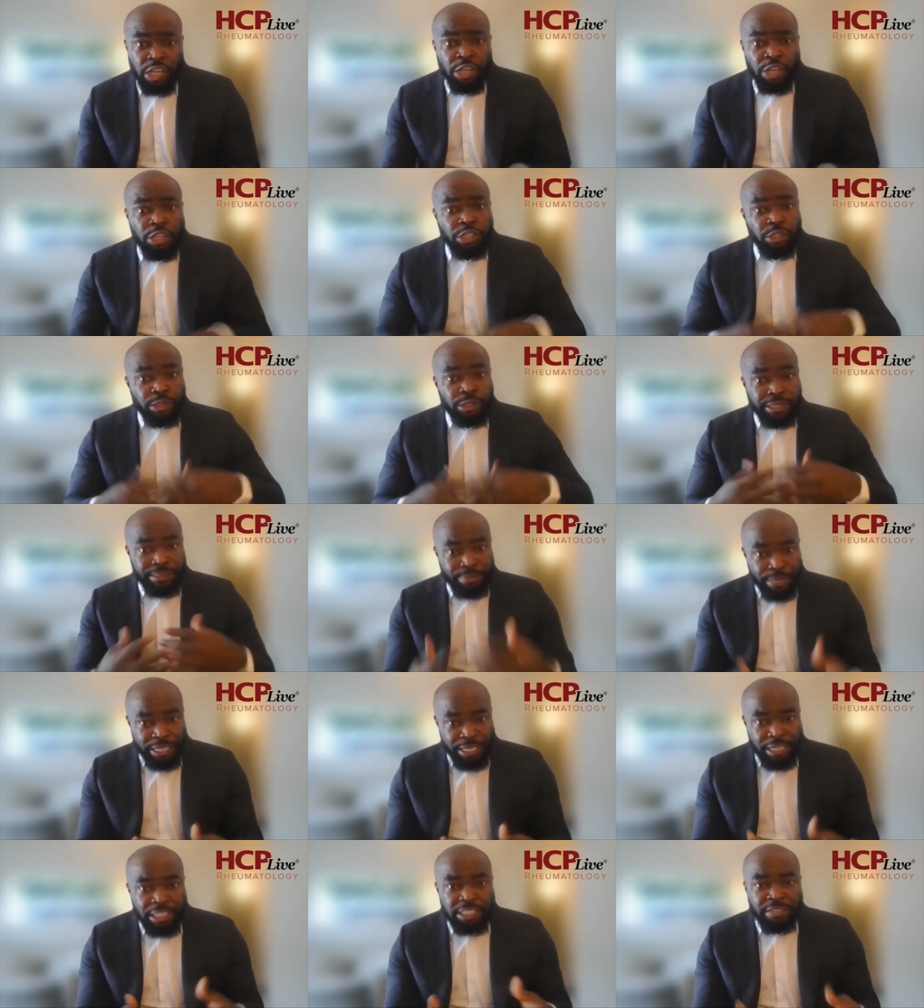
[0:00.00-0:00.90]
So
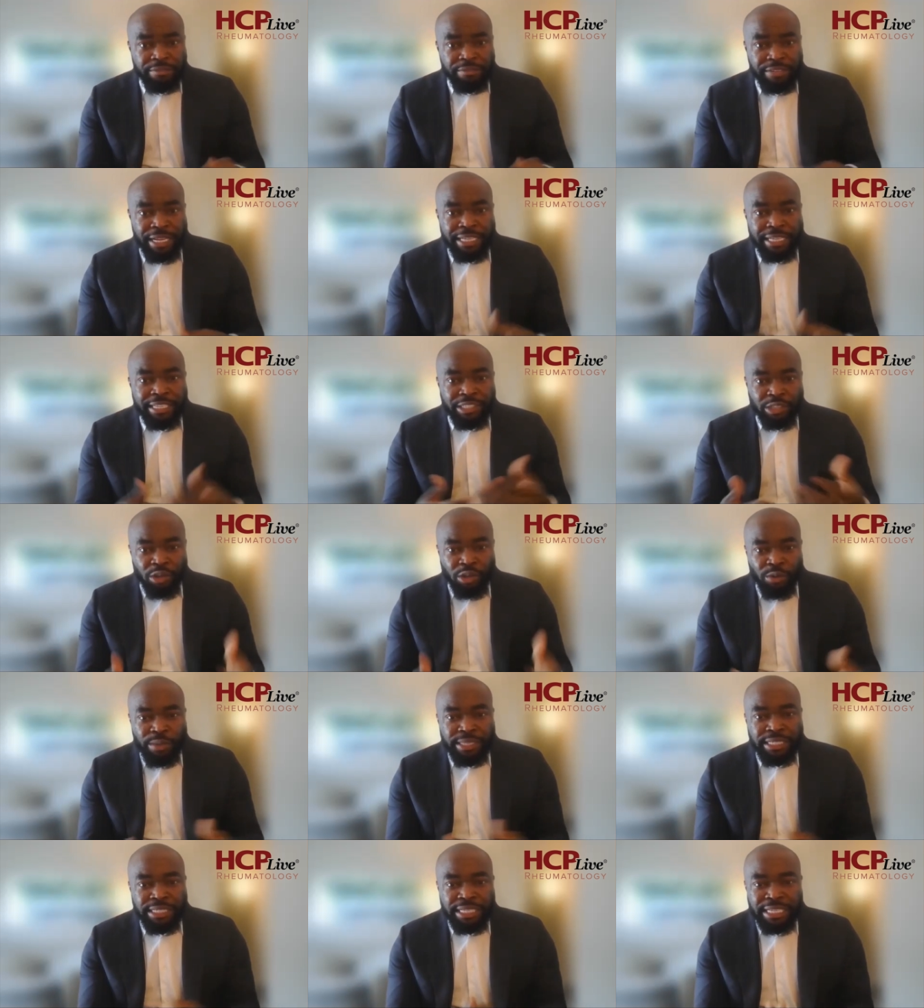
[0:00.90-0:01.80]
because of that, there's
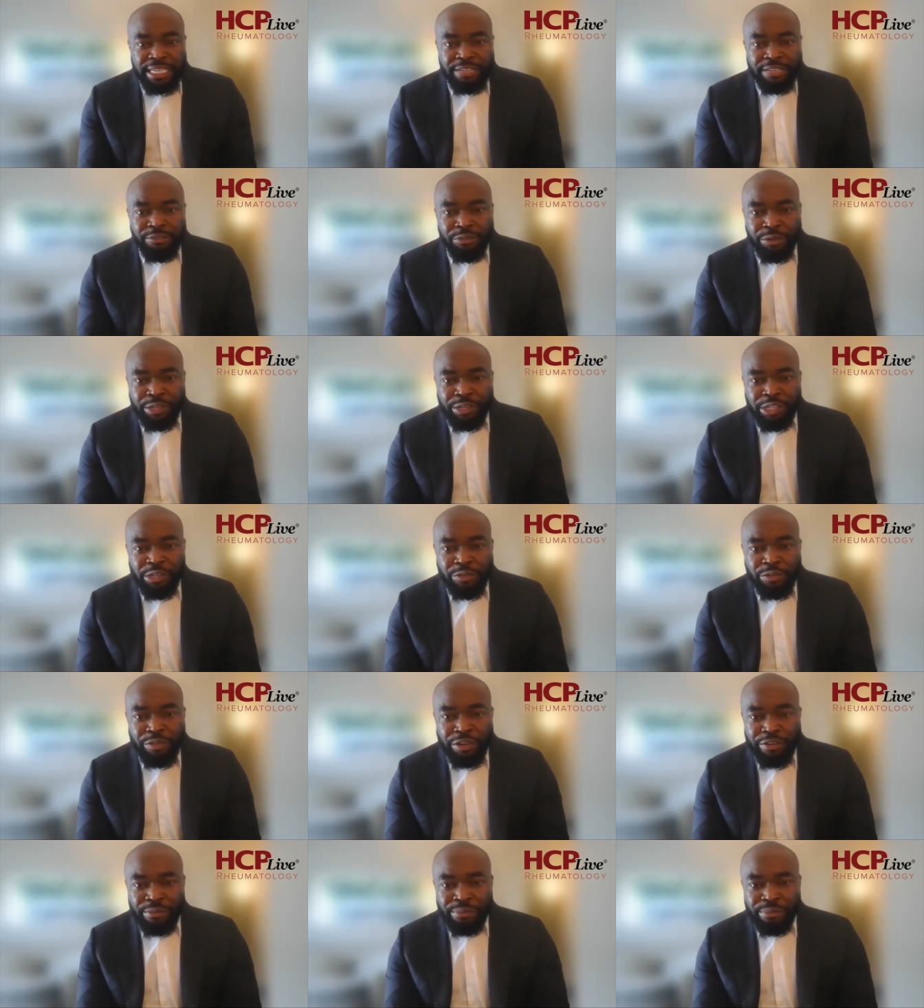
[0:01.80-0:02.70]
always a need for a new
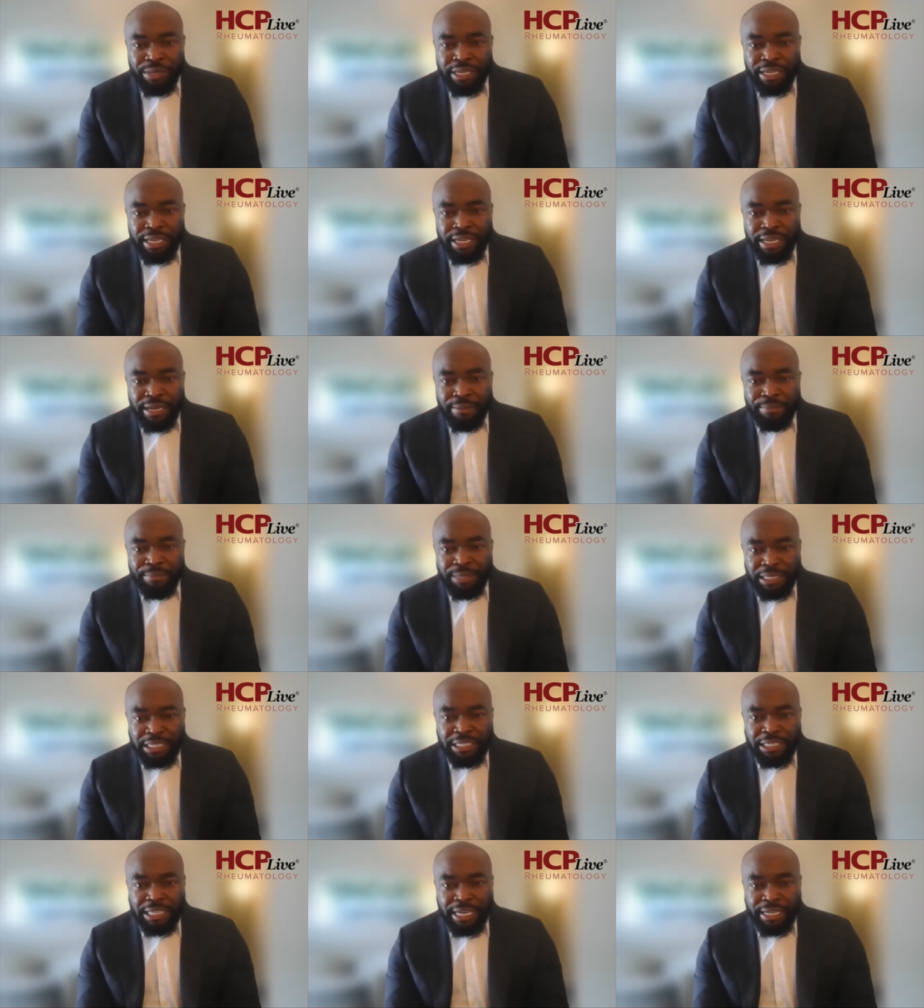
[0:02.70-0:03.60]
therapy uh, in
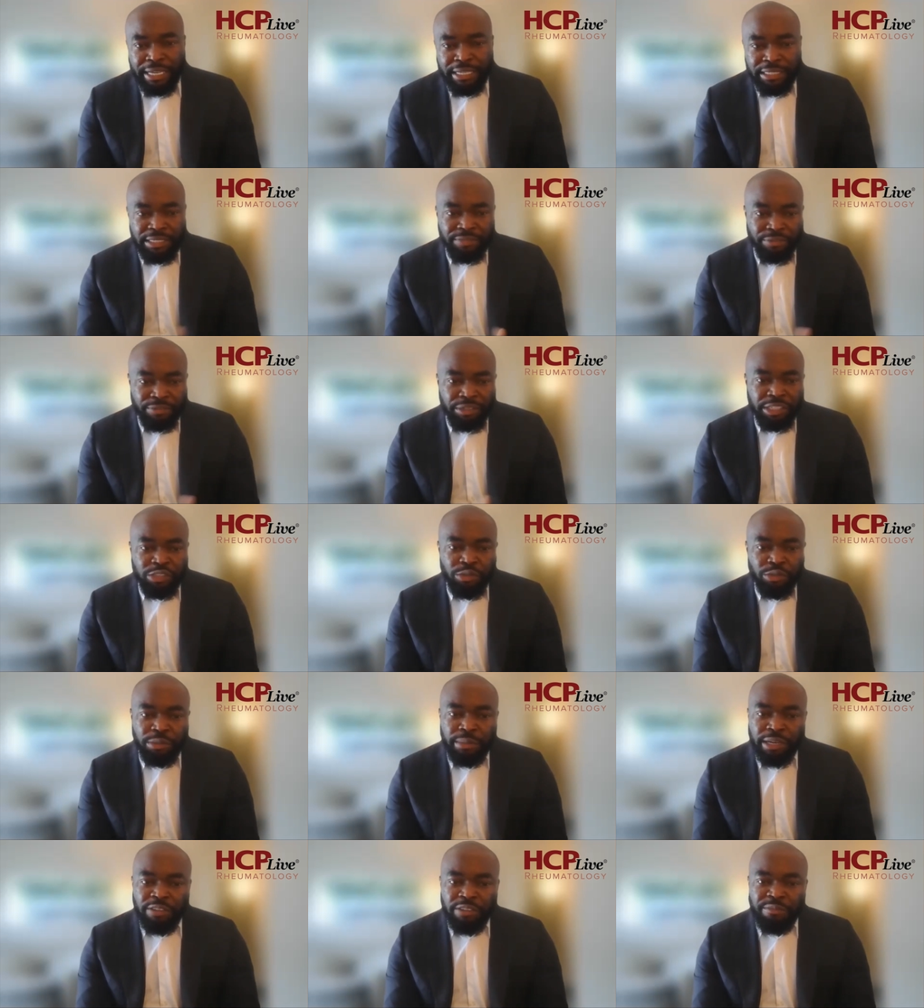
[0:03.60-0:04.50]
the line in the, for the
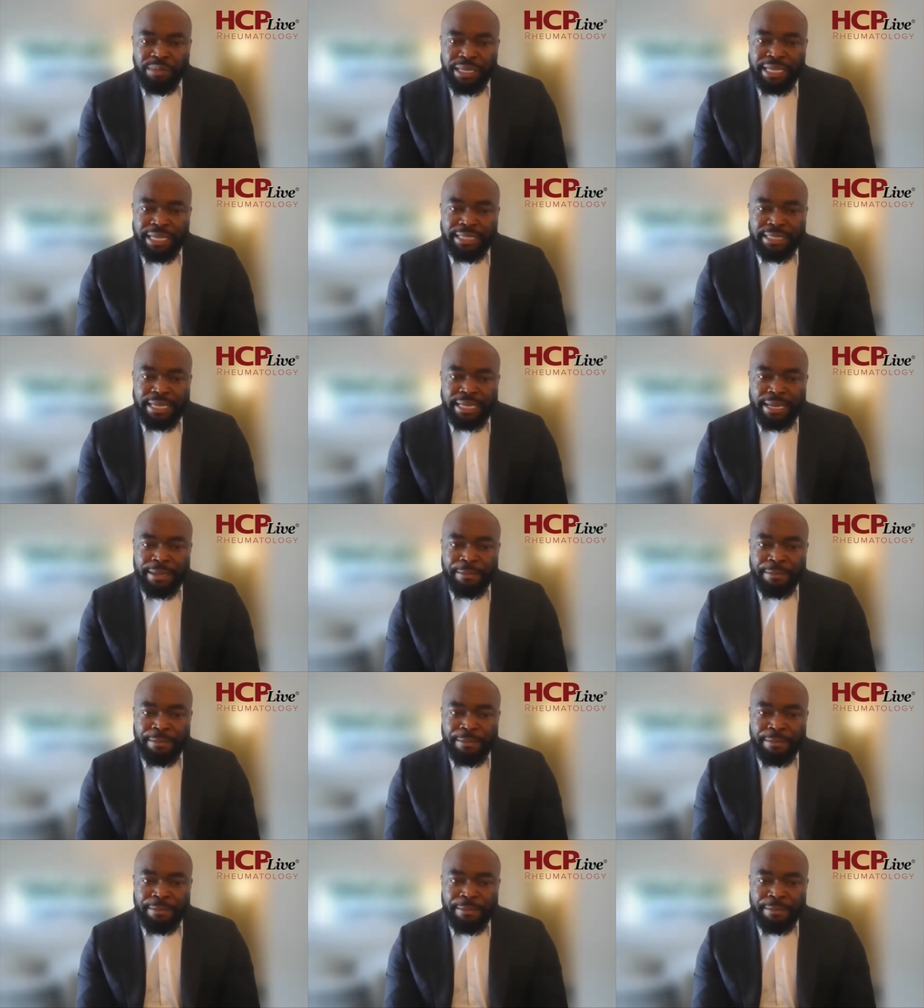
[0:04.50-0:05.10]
treatment of PSA.